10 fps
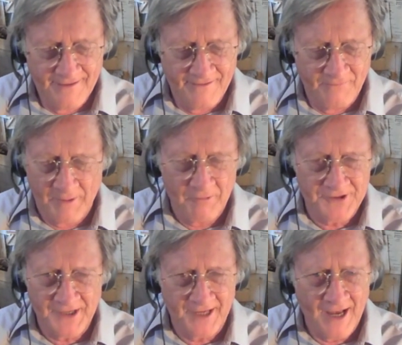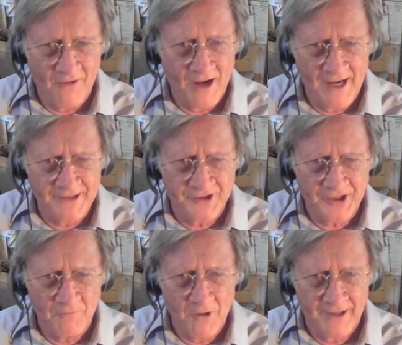we were saying how odd
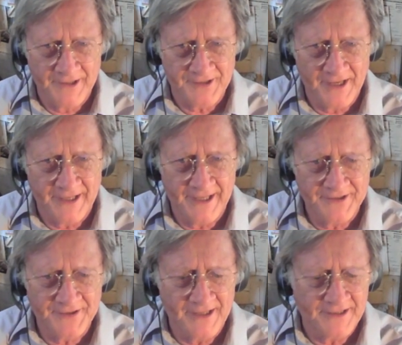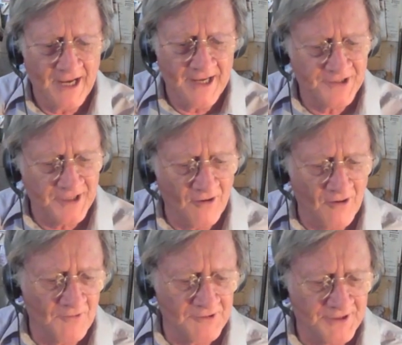she was. And he said, yeah, she
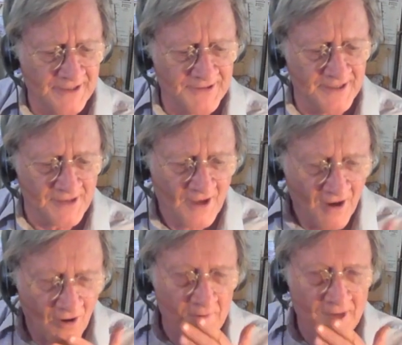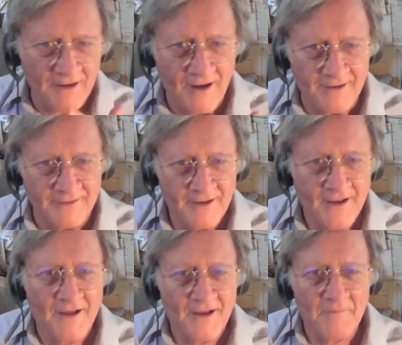almost, he says, oh my God,
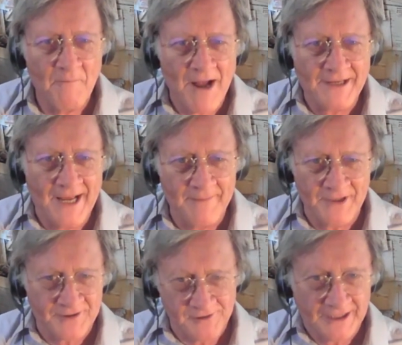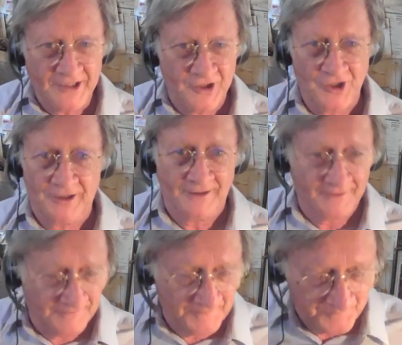my name is Legion.
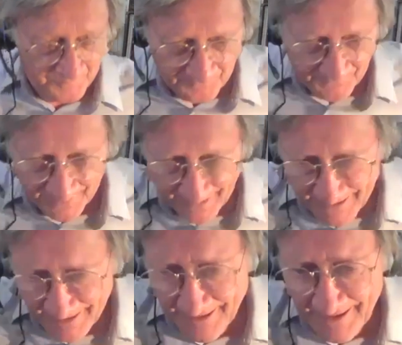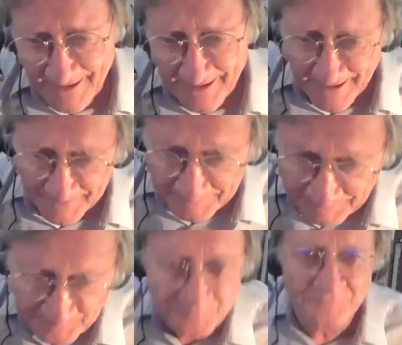Um,
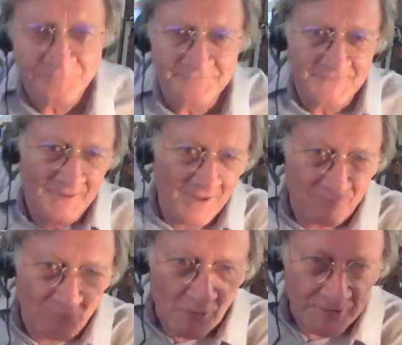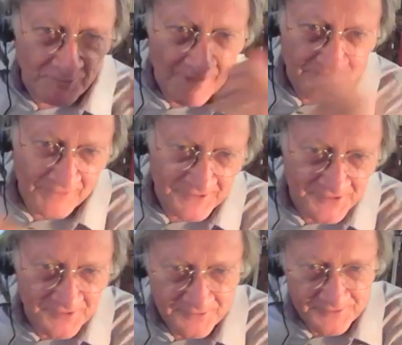of course, reference
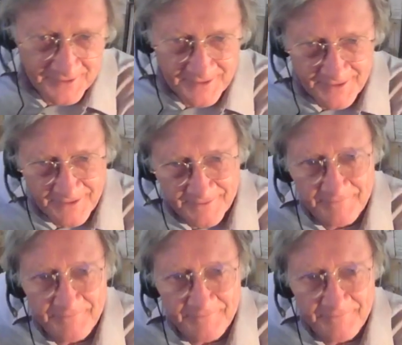to the uh,